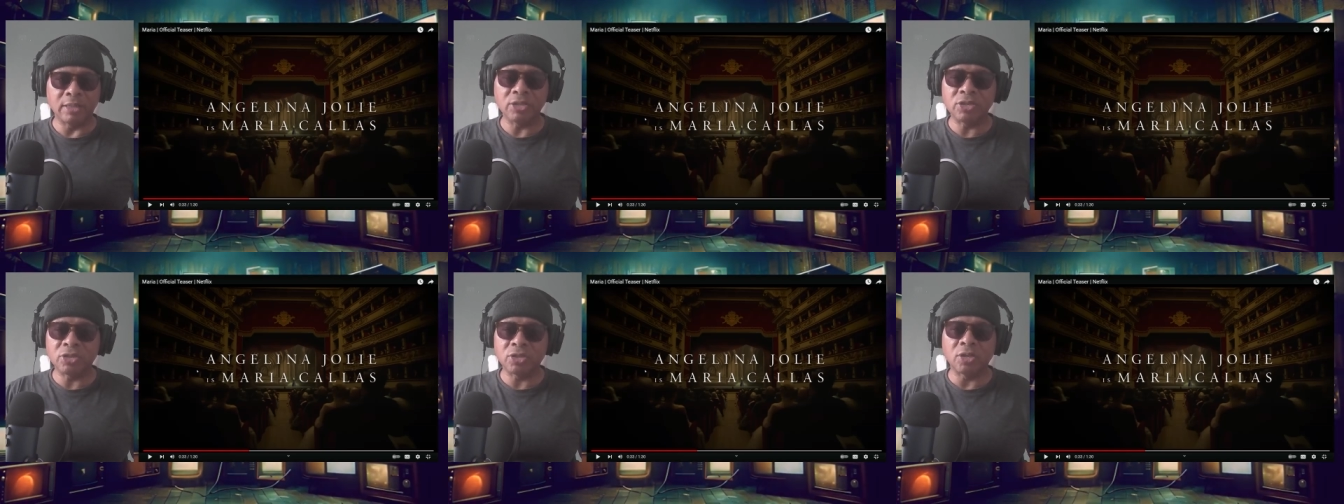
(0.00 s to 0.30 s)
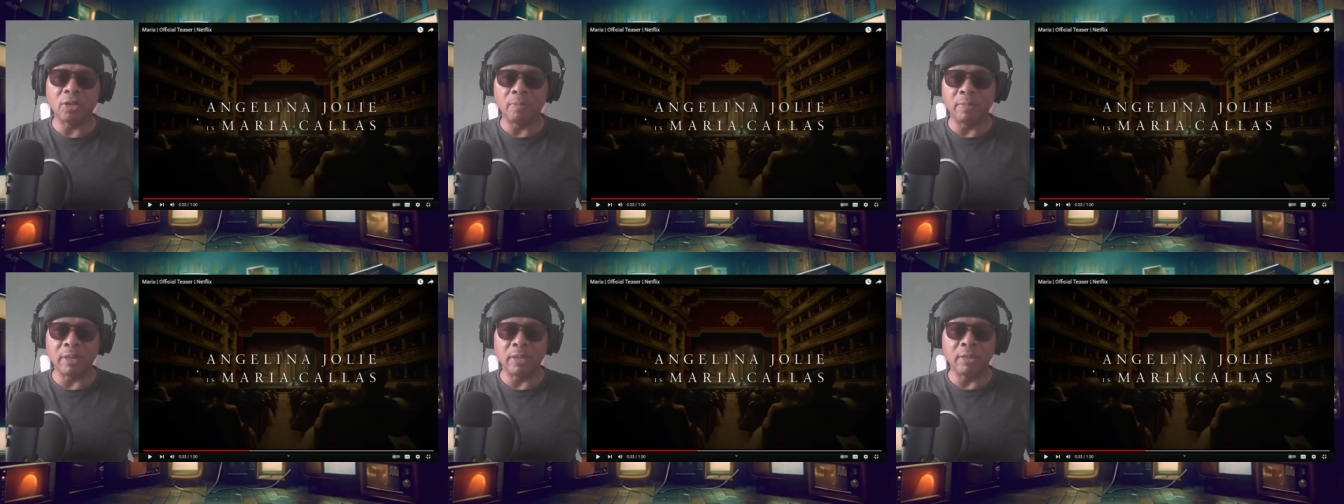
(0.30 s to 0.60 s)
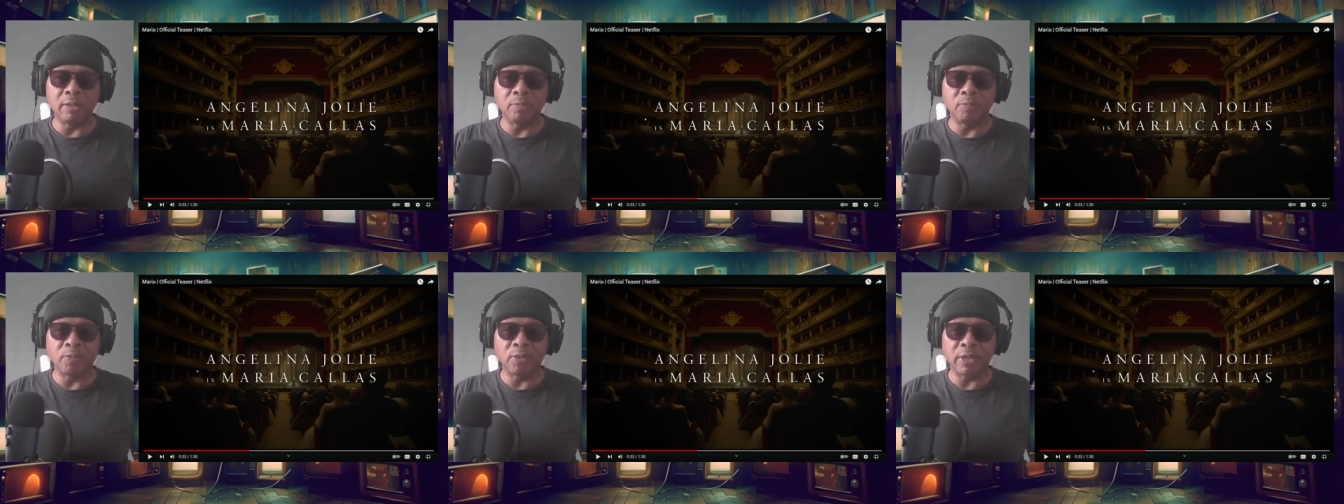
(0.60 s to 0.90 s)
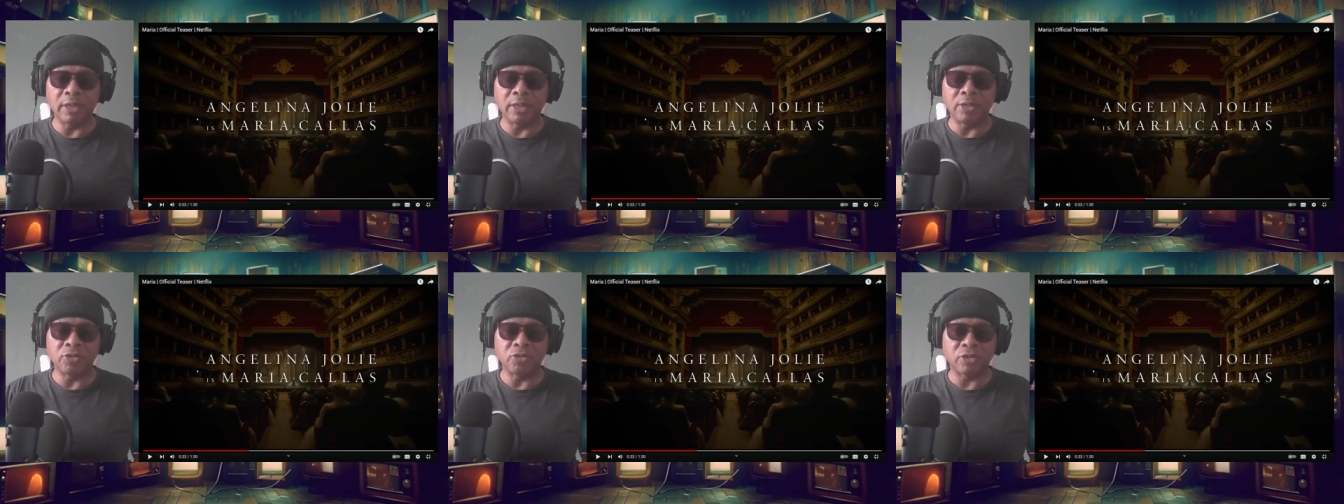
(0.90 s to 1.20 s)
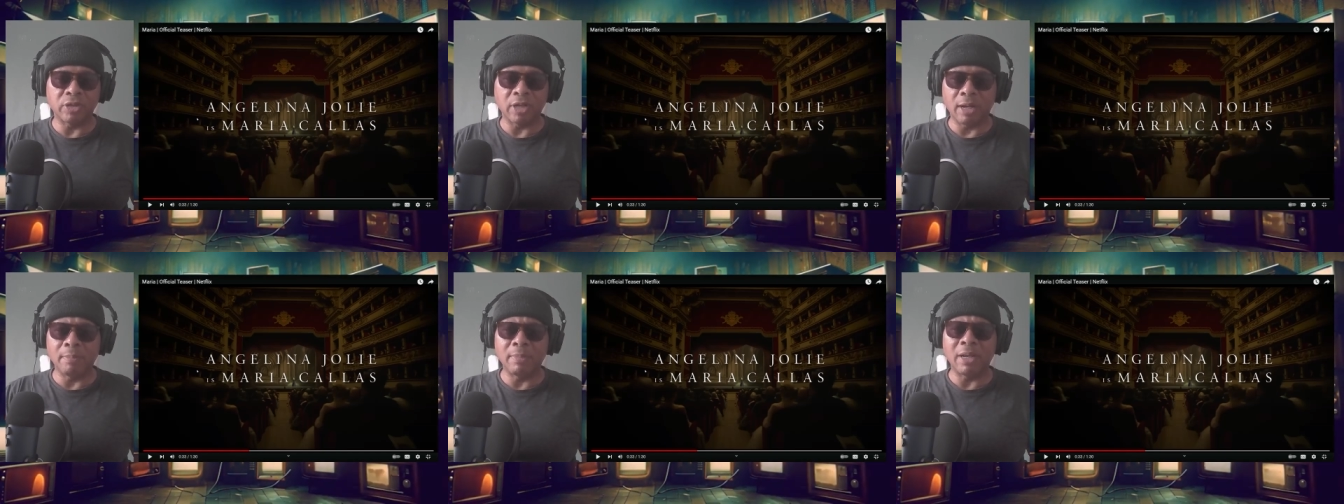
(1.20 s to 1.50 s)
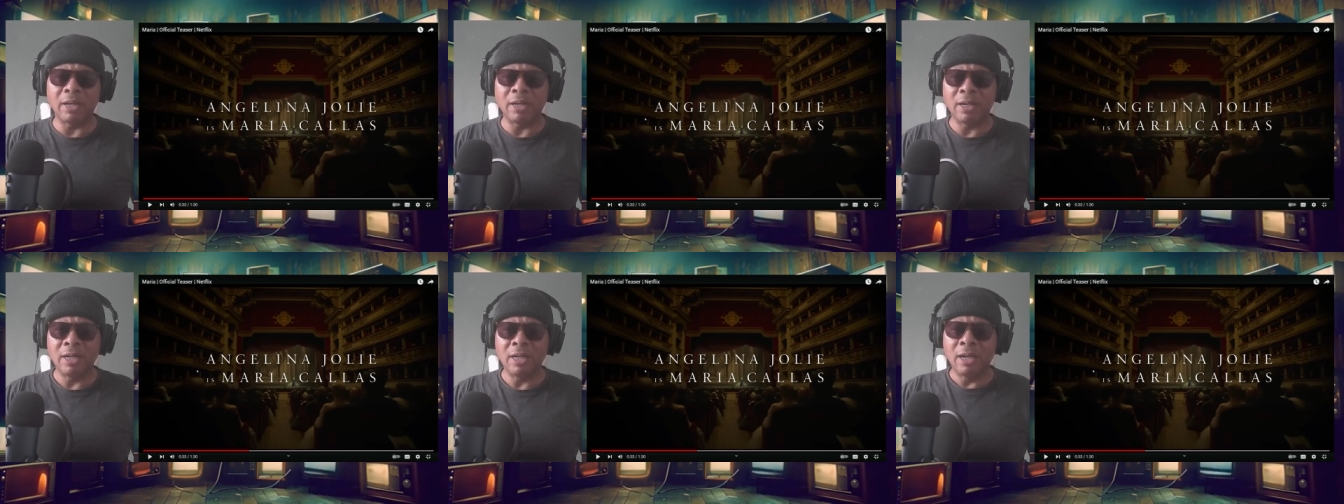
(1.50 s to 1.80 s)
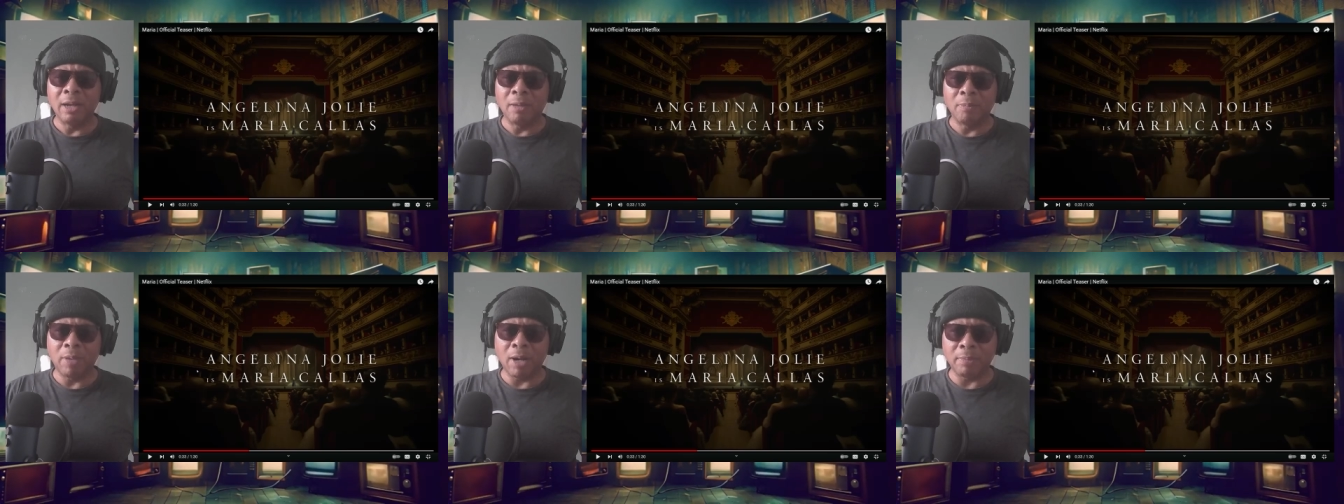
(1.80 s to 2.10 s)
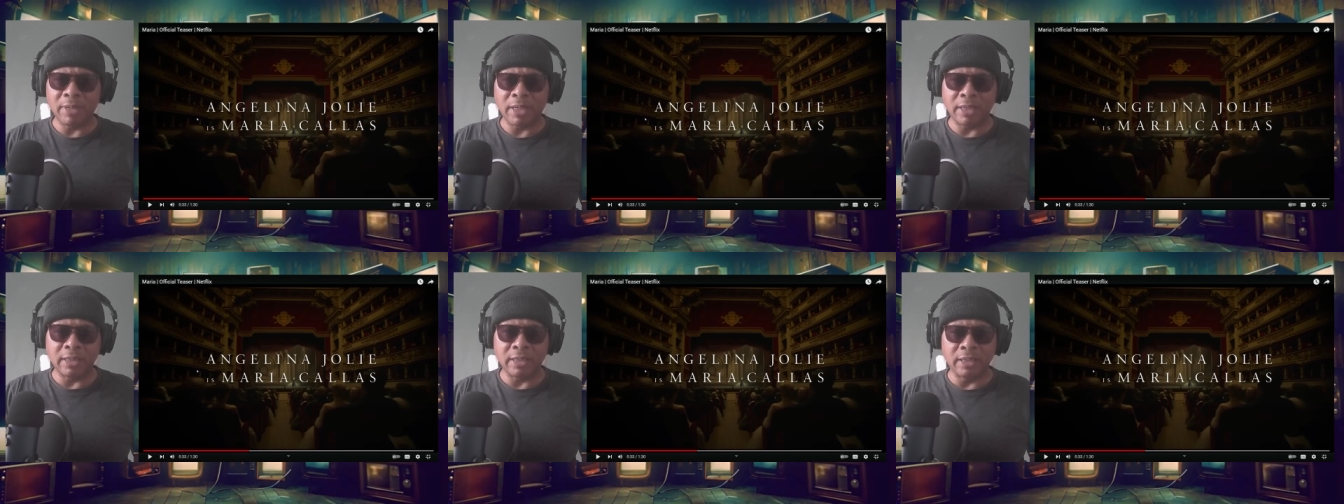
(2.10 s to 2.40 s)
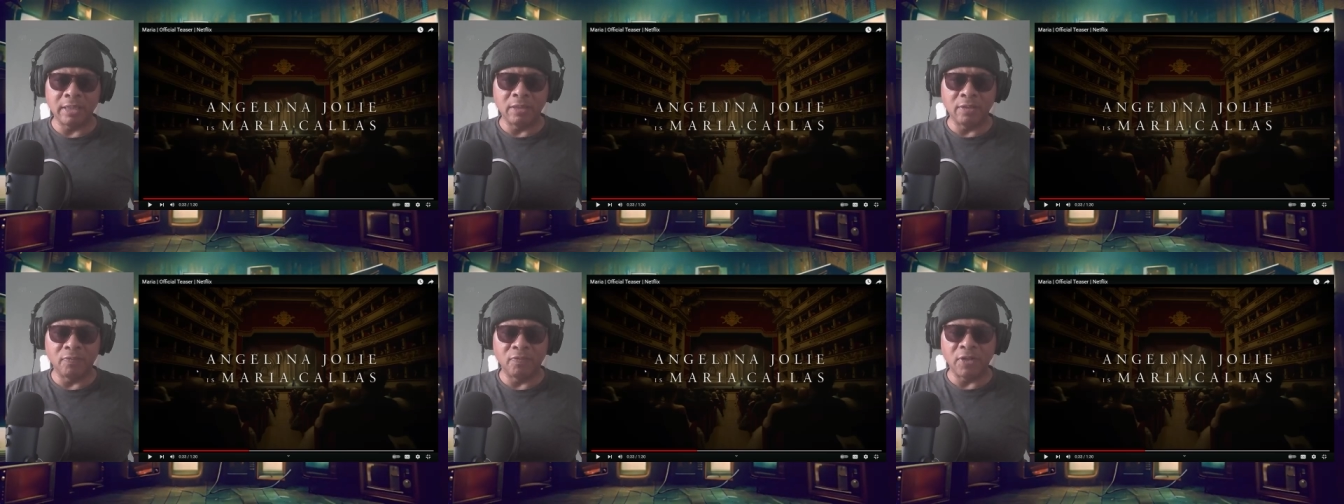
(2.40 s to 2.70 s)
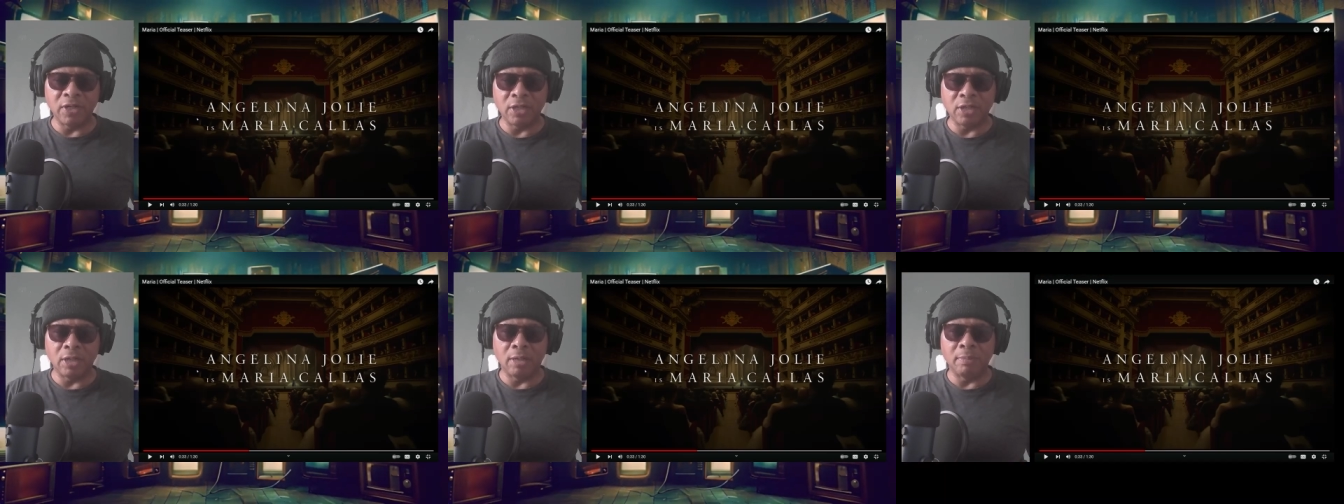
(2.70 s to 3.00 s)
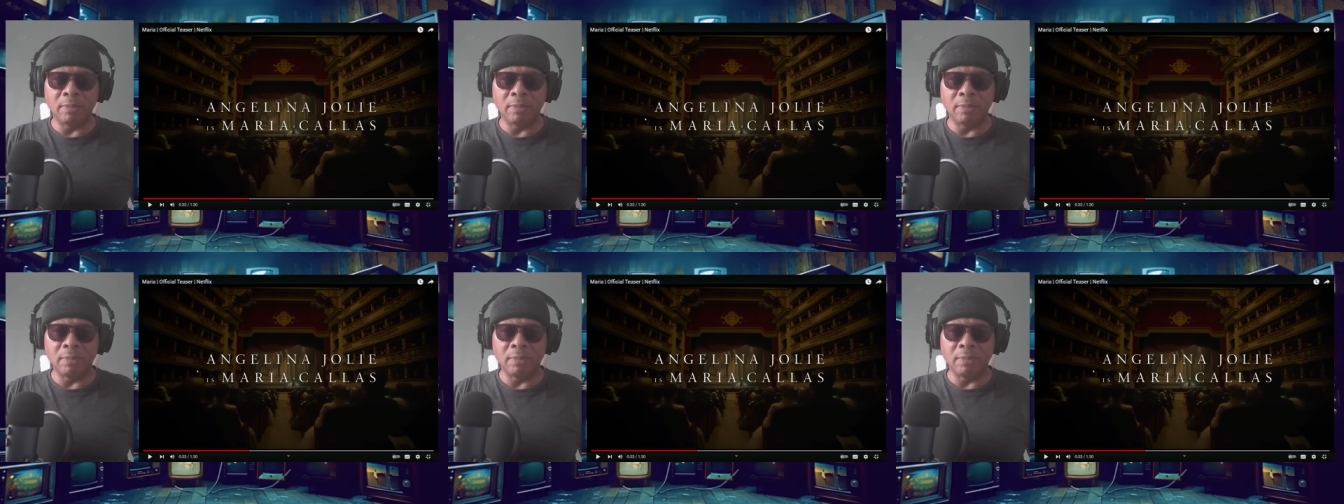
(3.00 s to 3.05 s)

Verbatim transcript: This is gonna be pretty interesting. I'm gonna probably at the end of the video,